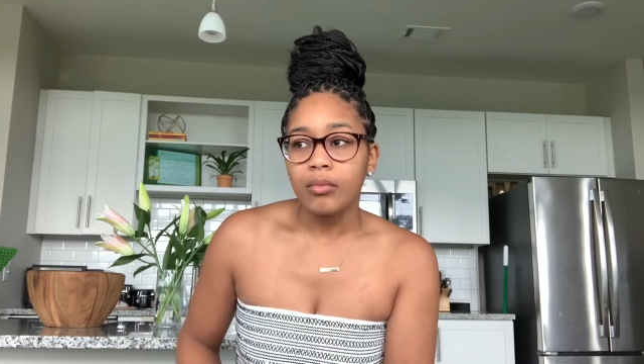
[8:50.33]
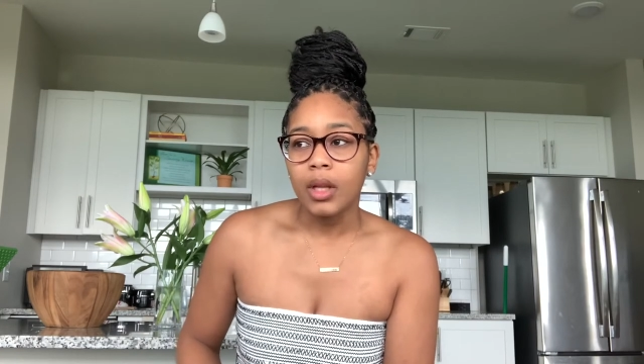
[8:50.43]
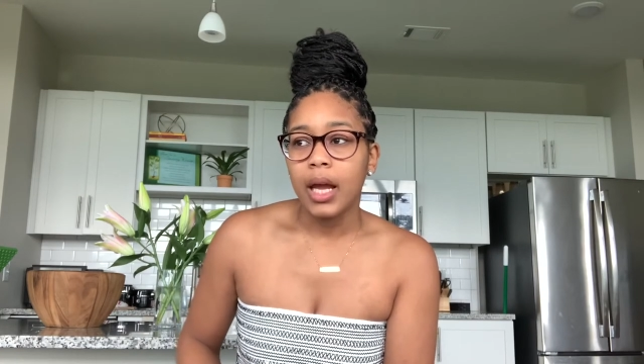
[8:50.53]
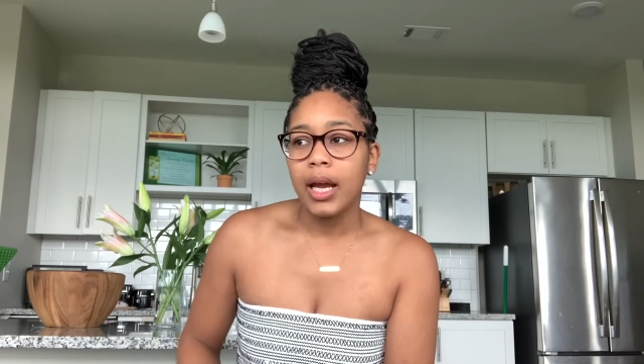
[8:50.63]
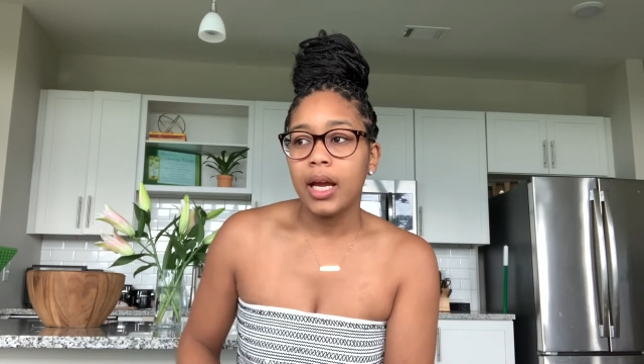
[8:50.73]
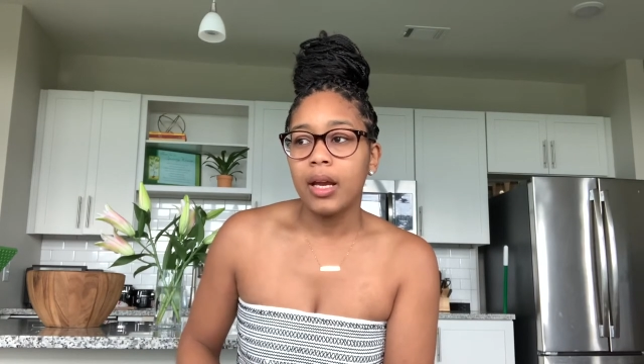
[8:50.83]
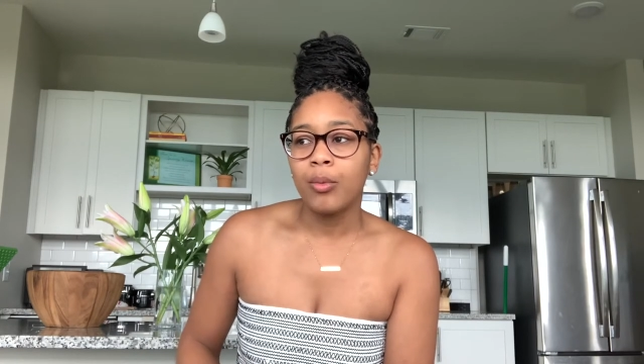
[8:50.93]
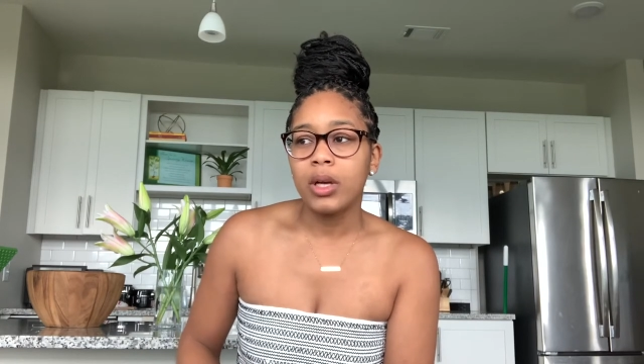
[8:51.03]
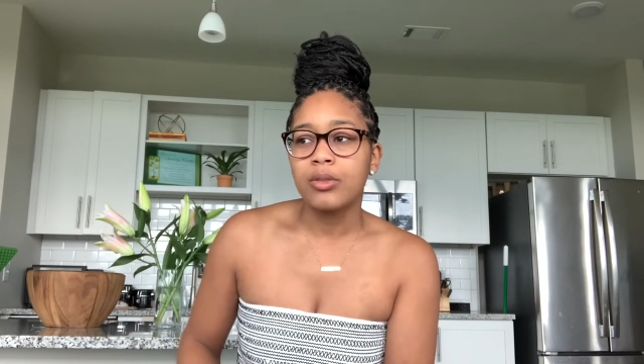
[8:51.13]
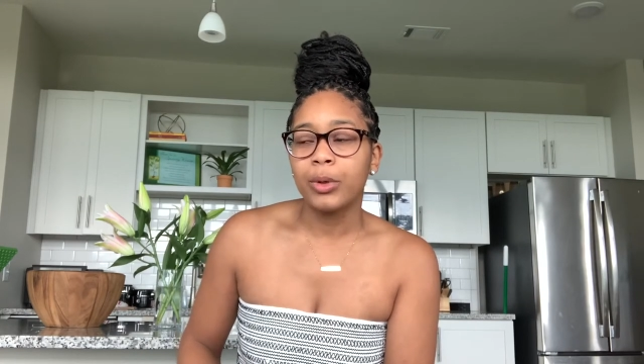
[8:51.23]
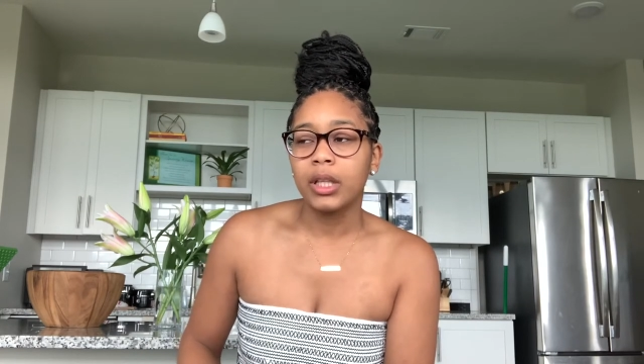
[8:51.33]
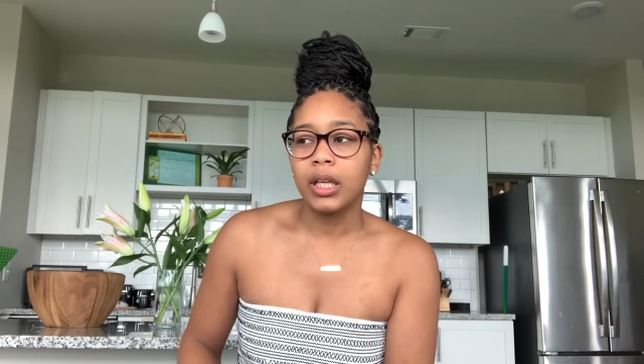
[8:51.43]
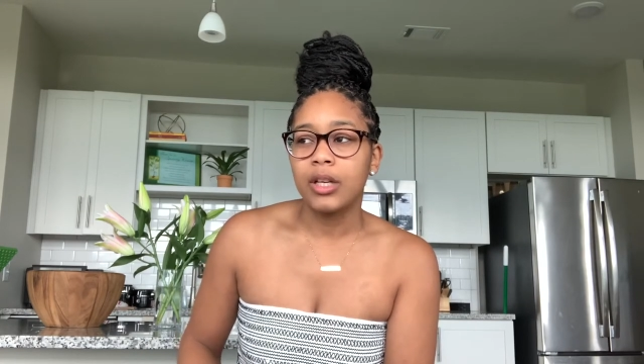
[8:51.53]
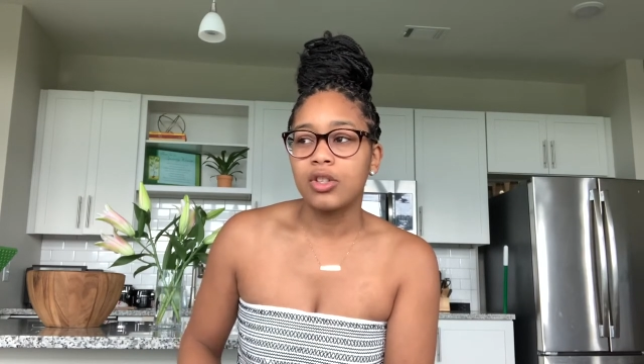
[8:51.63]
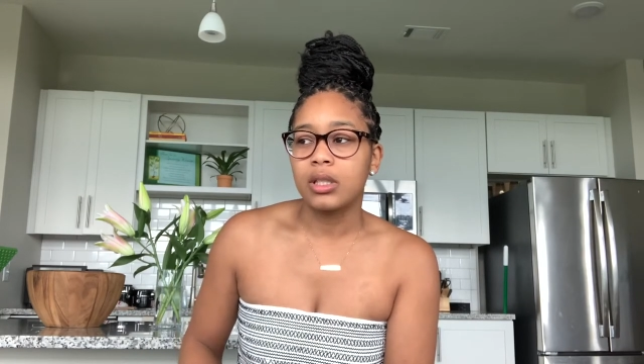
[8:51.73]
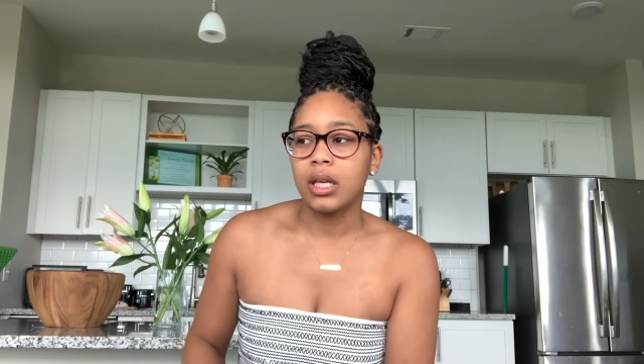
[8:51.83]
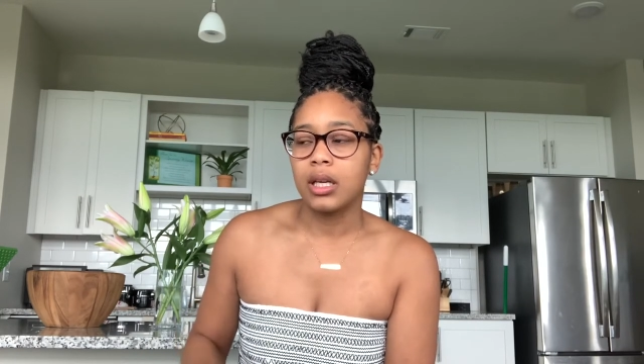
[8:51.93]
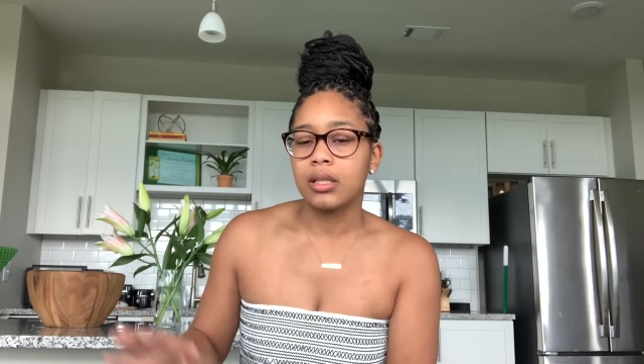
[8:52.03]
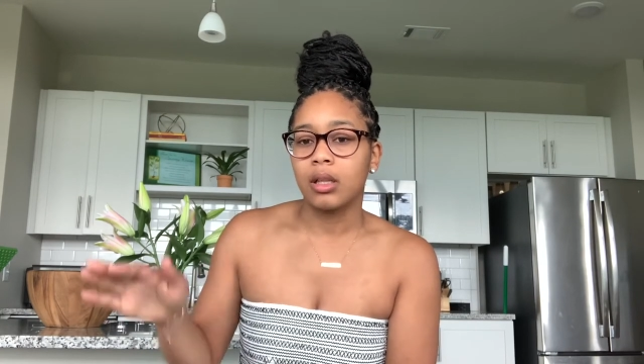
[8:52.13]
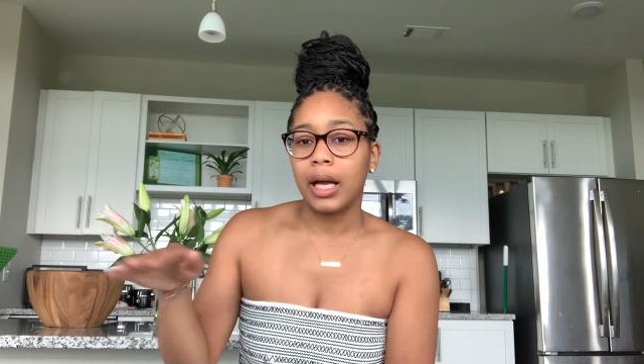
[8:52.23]
and what's really interesting
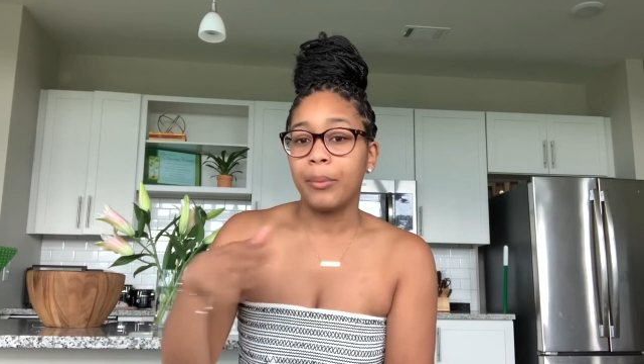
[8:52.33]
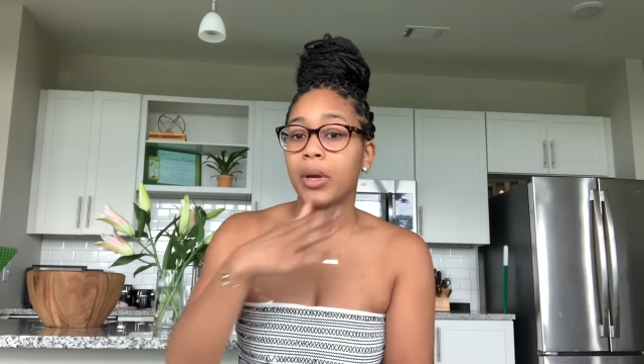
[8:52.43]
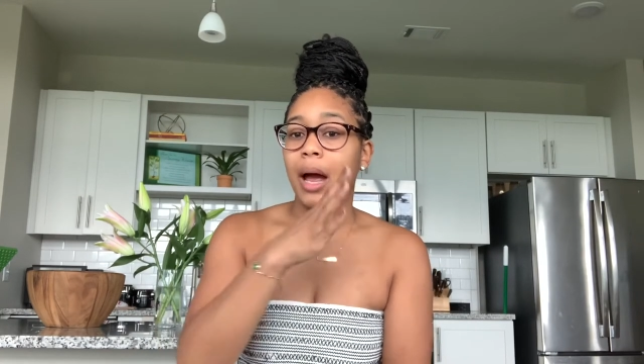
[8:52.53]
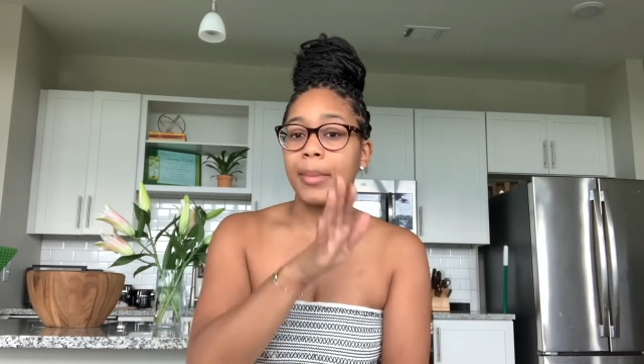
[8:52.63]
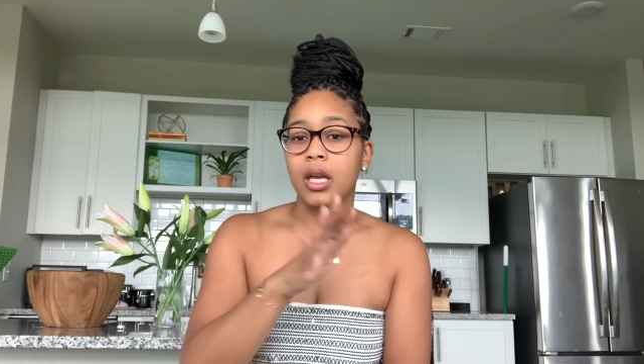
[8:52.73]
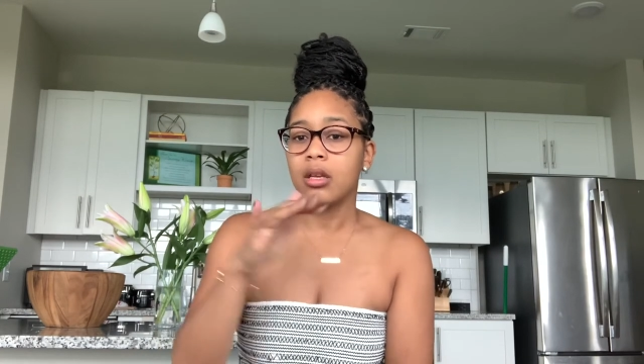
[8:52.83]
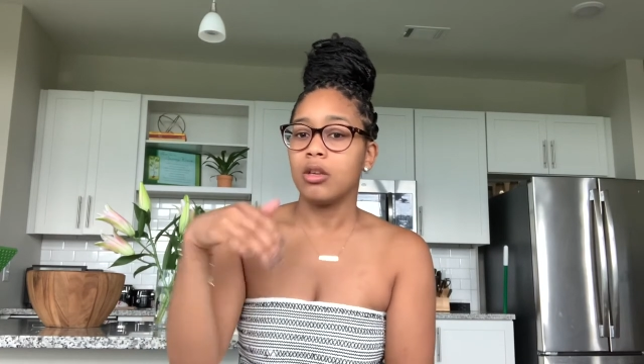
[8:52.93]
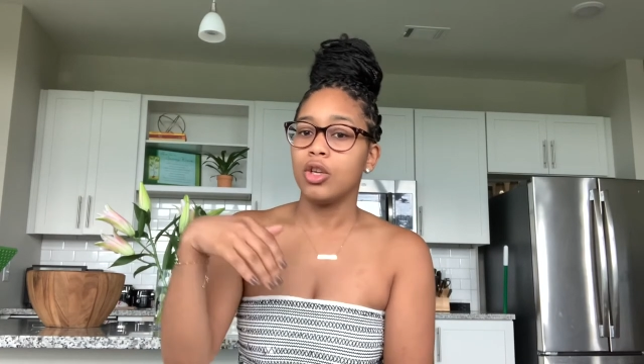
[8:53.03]
is so like we I mean